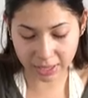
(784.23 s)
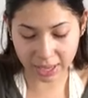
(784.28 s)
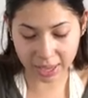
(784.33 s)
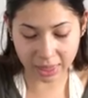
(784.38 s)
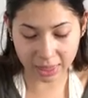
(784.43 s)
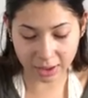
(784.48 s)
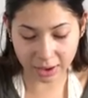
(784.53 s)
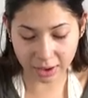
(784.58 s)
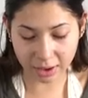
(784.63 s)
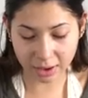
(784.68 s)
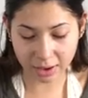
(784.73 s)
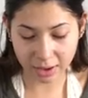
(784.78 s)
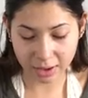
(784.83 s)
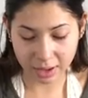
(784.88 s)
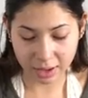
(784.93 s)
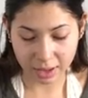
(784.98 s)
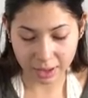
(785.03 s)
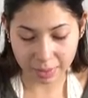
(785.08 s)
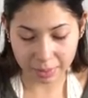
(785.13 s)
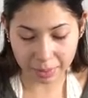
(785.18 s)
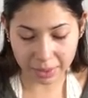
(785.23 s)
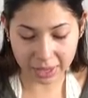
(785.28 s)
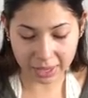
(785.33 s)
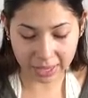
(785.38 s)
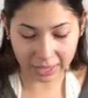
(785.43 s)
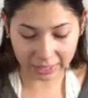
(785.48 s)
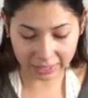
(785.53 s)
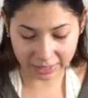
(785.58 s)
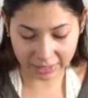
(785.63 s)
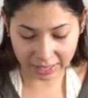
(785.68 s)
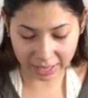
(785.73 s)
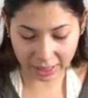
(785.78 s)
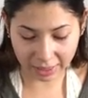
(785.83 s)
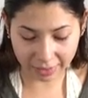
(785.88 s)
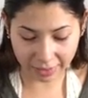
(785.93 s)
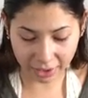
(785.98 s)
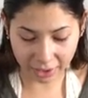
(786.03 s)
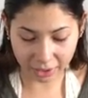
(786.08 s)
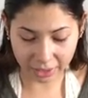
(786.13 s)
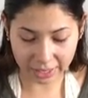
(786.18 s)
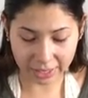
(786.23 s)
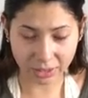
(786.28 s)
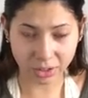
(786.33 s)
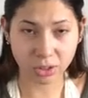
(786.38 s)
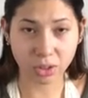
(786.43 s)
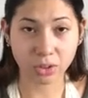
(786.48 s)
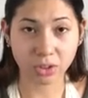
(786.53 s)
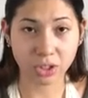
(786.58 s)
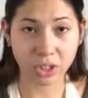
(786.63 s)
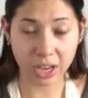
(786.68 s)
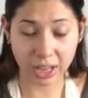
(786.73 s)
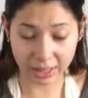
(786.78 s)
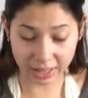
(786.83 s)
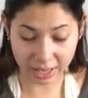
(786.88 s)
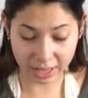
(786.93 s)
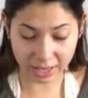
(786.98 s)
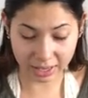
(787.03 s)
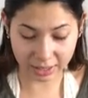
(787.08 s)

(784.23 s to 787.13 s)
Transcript: together, because the aloe vera is so jelly,